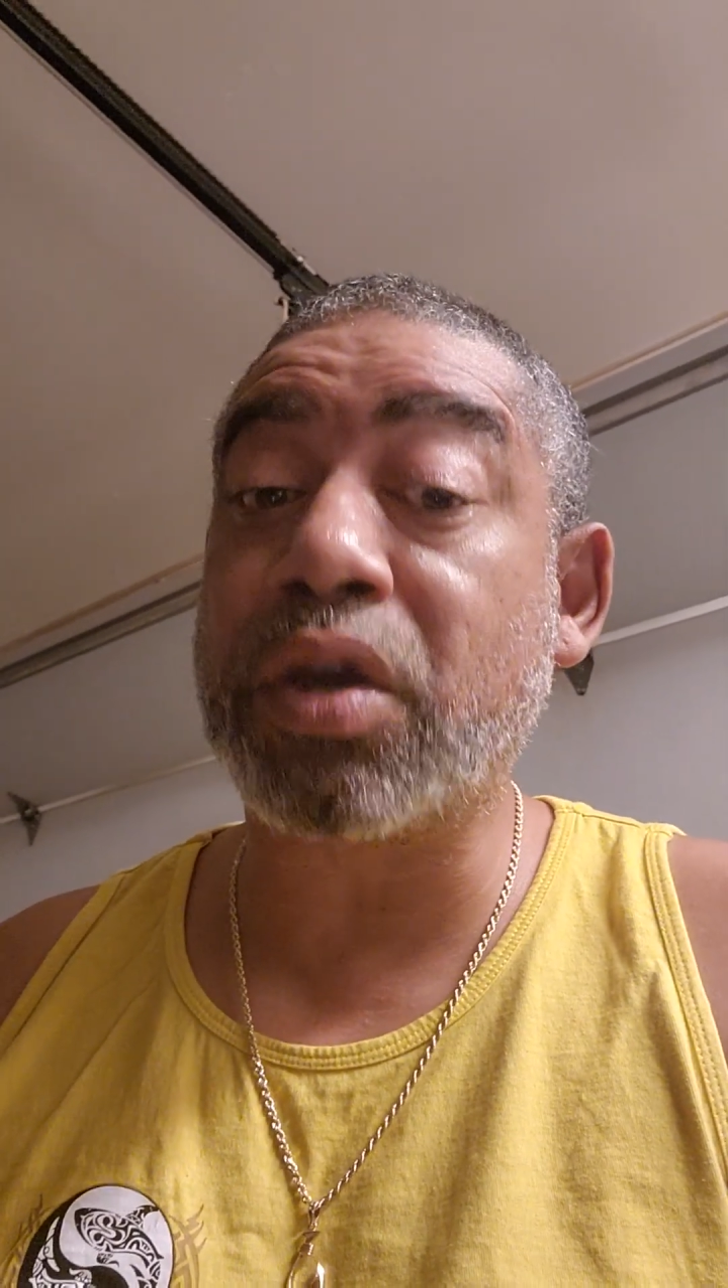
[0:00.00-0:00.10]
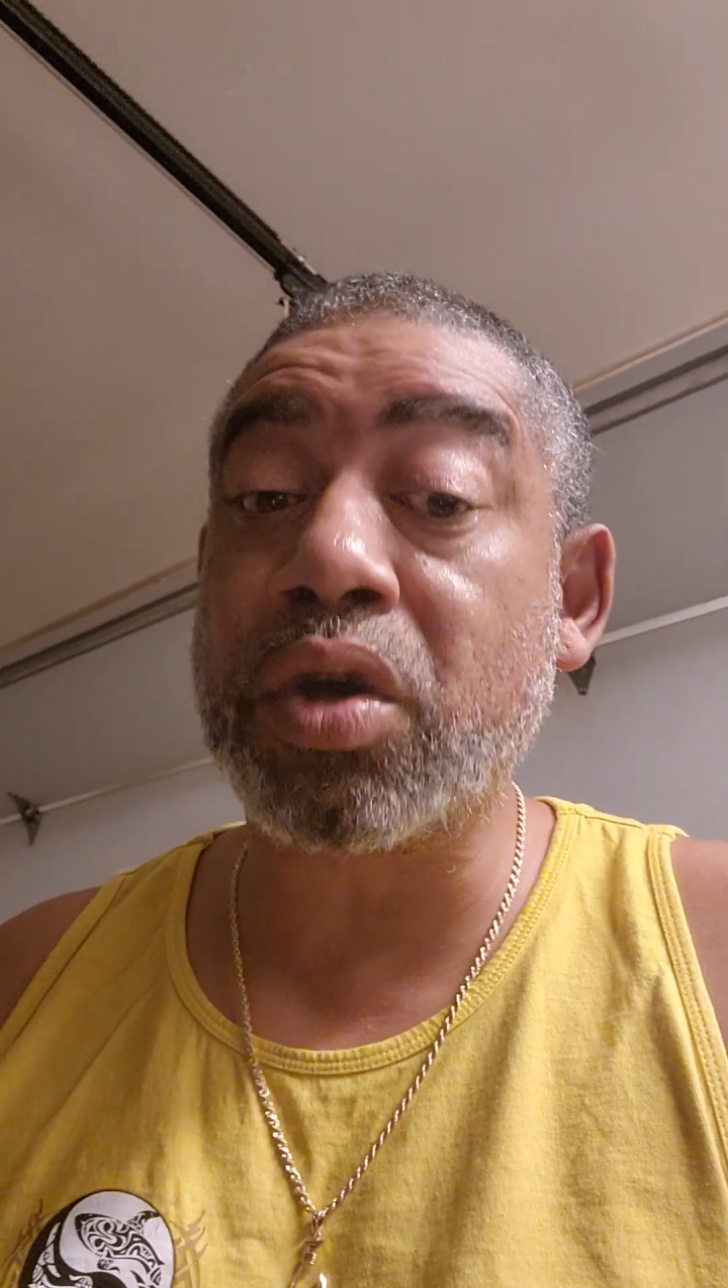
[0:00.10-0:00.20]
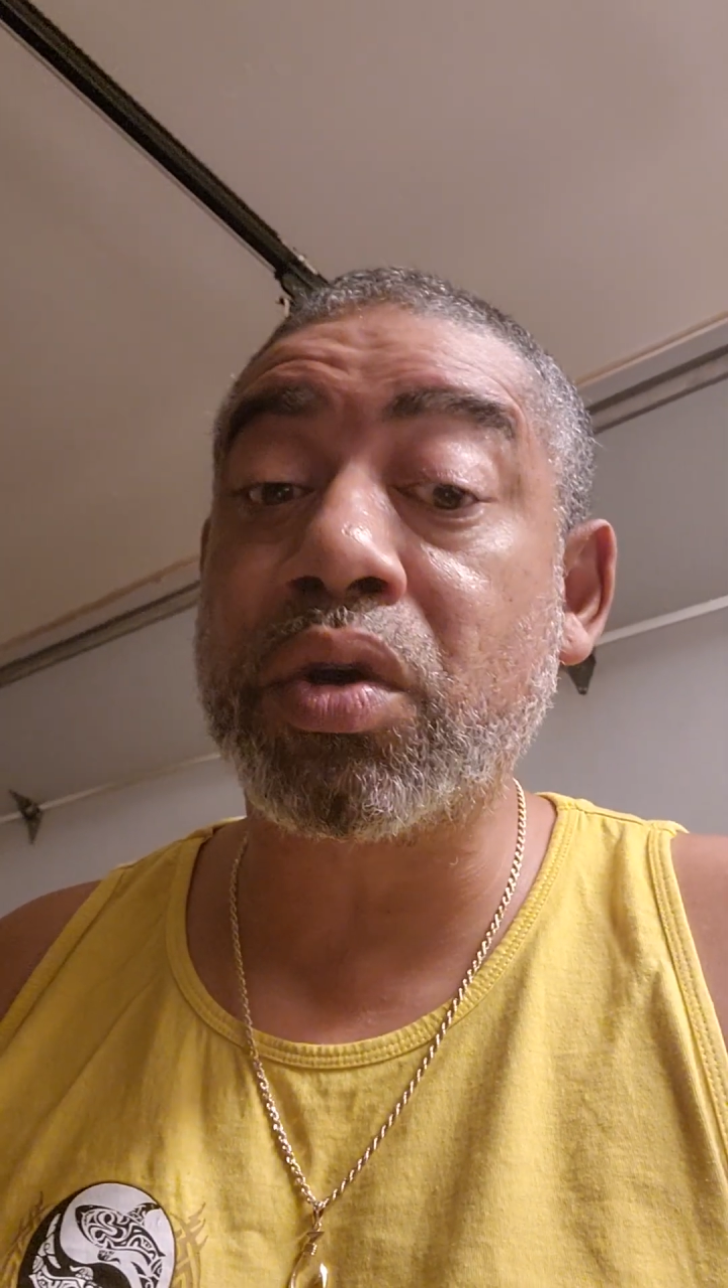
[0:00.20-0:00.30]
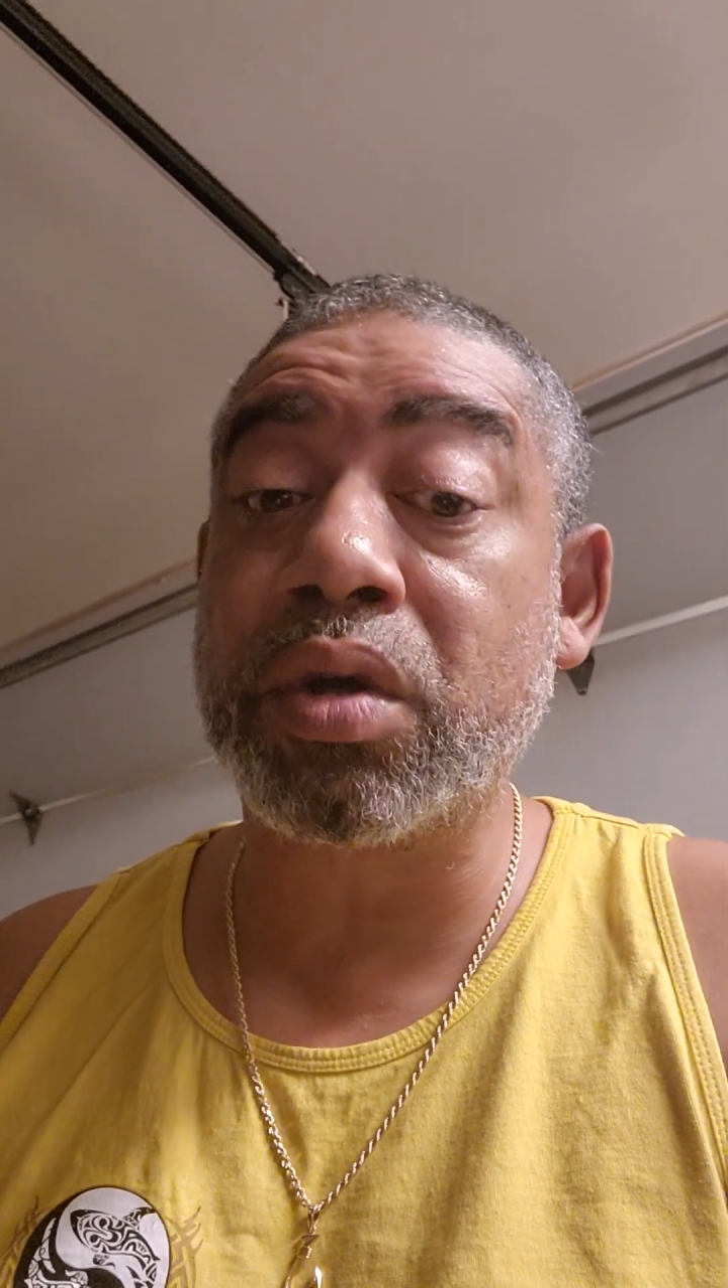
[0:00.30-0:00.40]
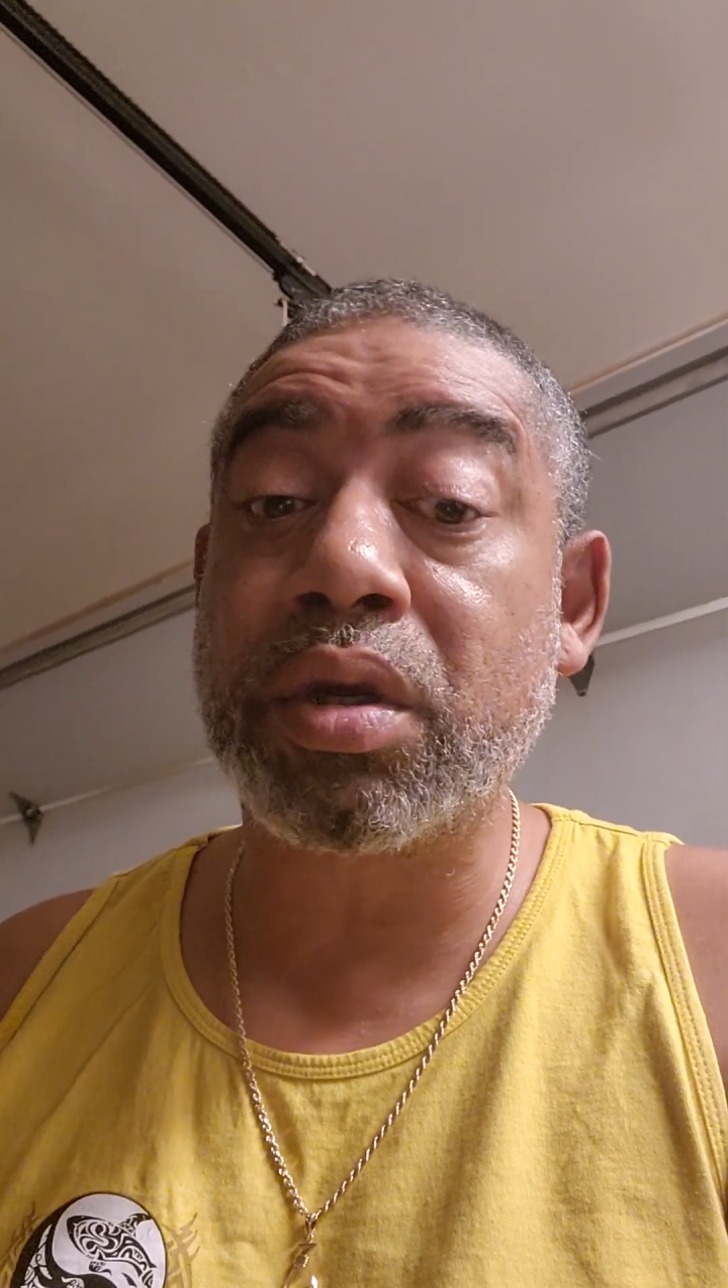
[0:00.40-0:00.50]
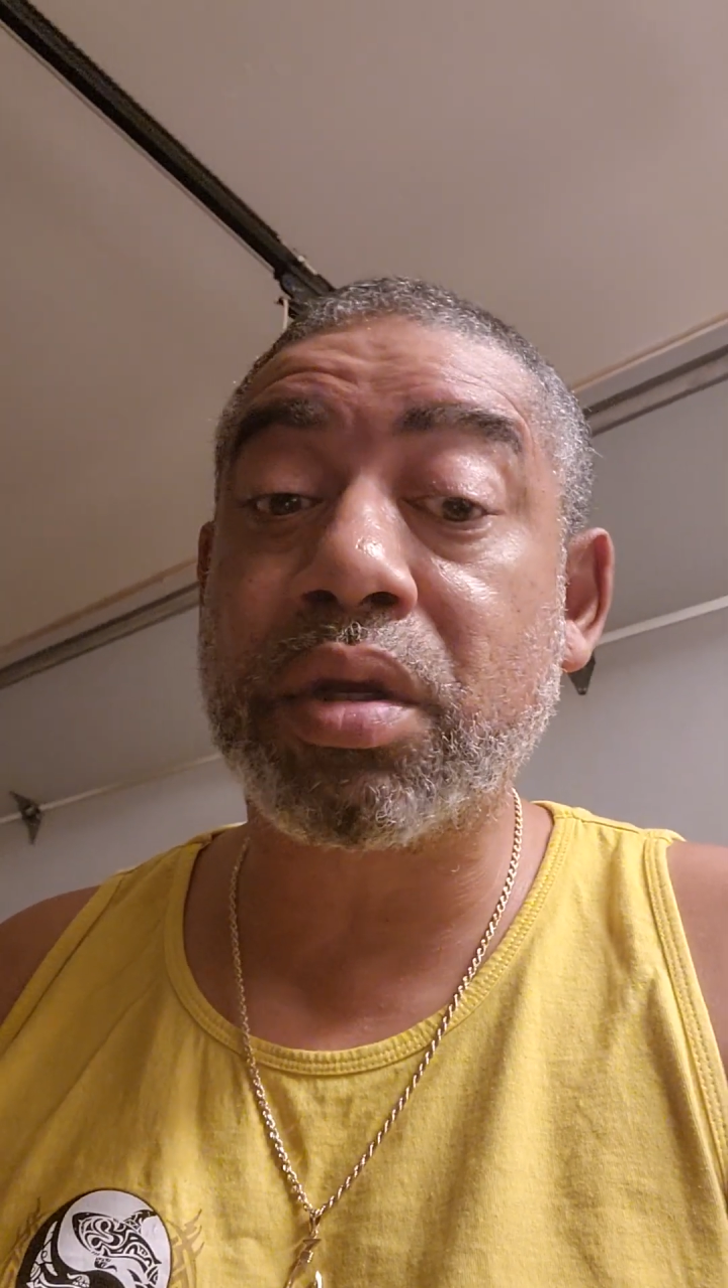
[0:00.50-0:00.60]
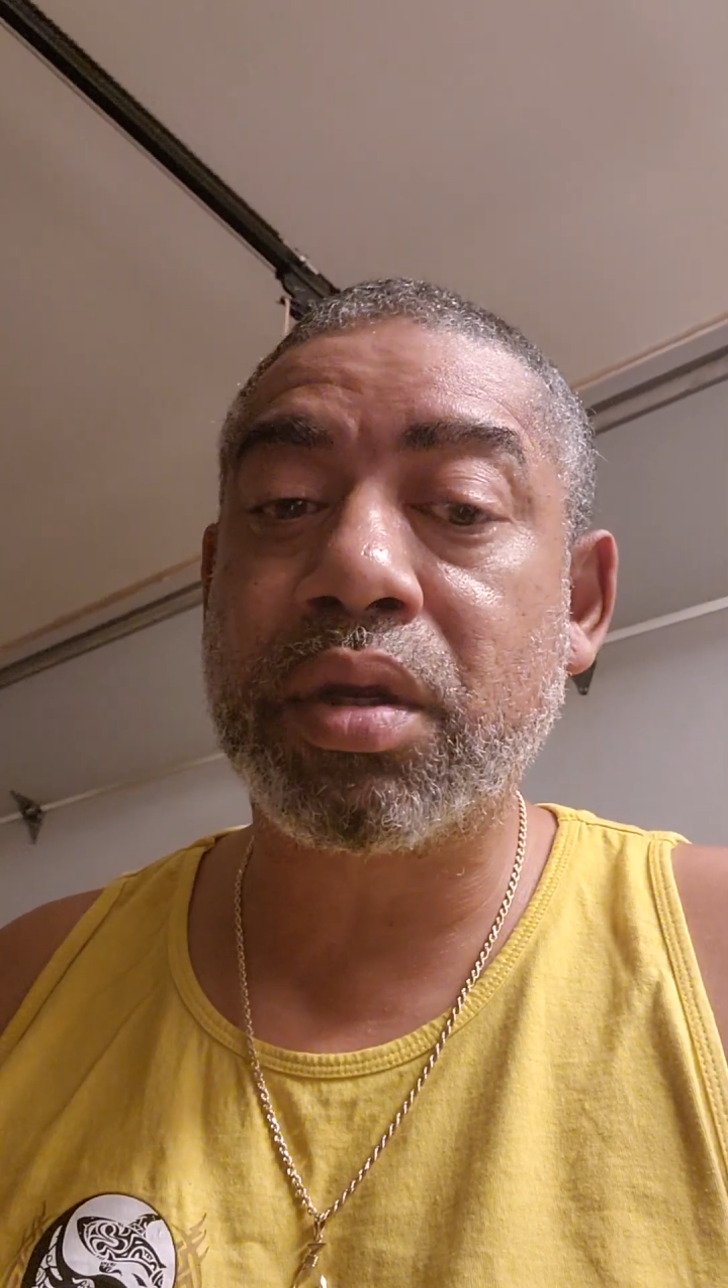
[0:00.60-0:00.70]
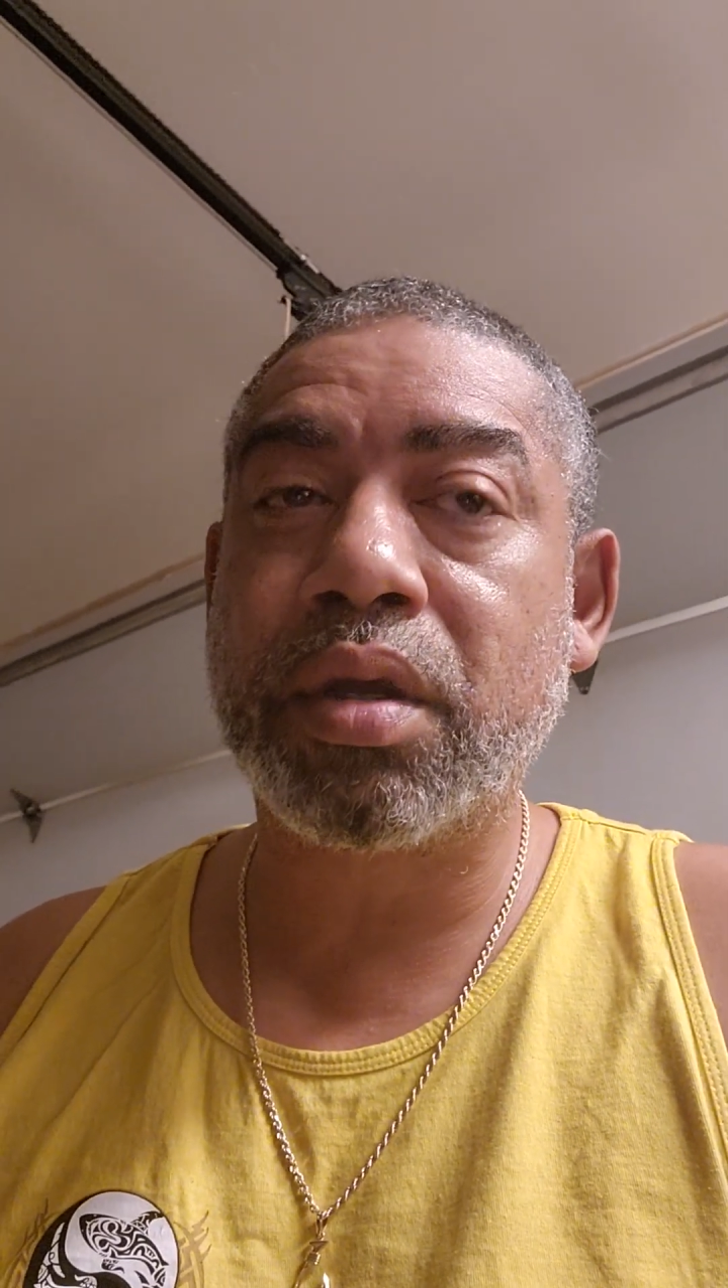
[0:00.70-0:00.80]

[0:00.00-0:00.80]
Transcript: could,